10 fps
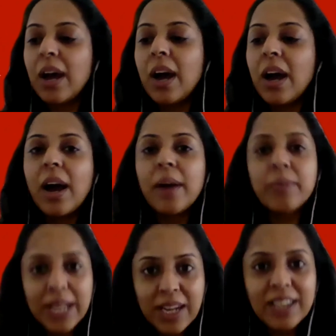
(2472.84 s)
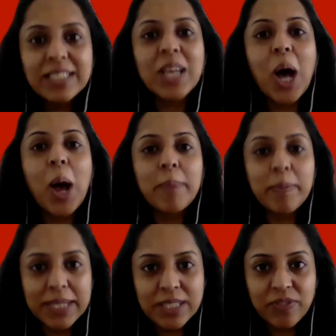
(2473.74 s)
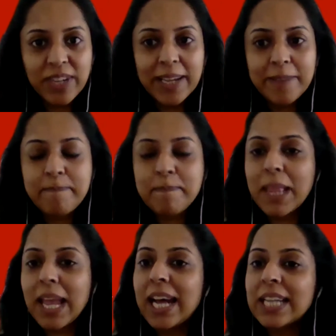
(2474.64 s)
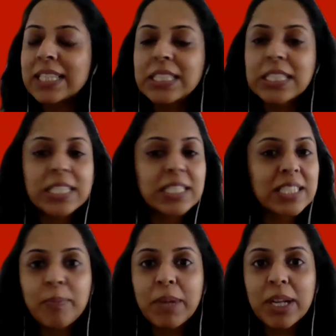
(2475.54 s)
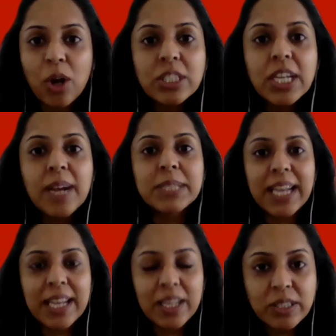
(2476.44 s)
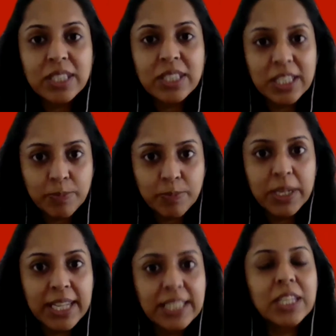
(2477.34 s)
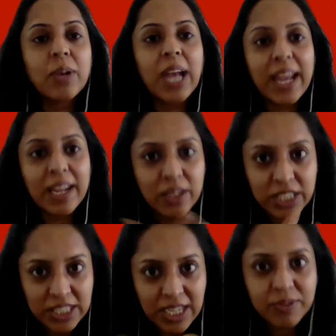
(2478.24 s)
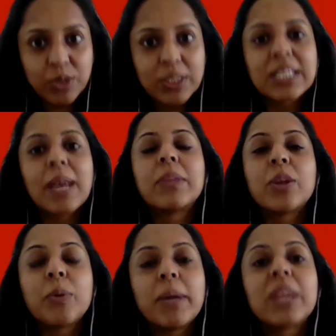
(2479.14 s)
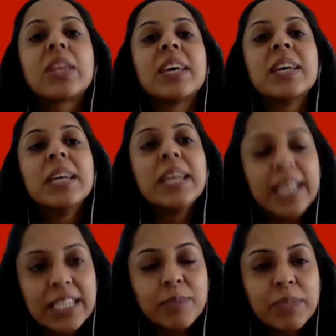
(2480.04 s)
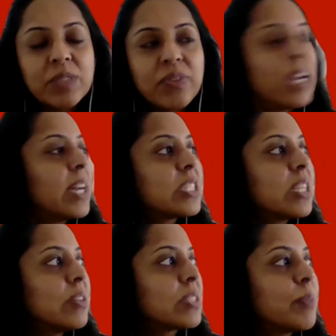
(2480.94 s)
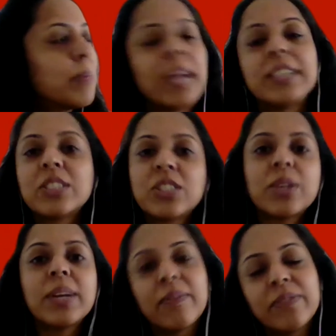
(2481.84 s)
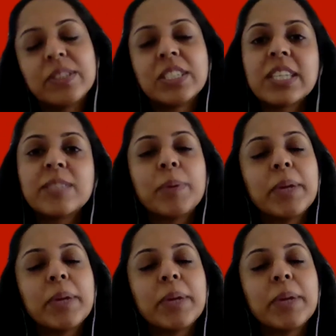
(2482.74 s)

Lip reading: I realize I'm a misfit and it's taken me a long time to get used to this, but it's okay. And you just have to accept that your mother is a misfit. And she looked at me and she's chewing her food and she goes, Mommy,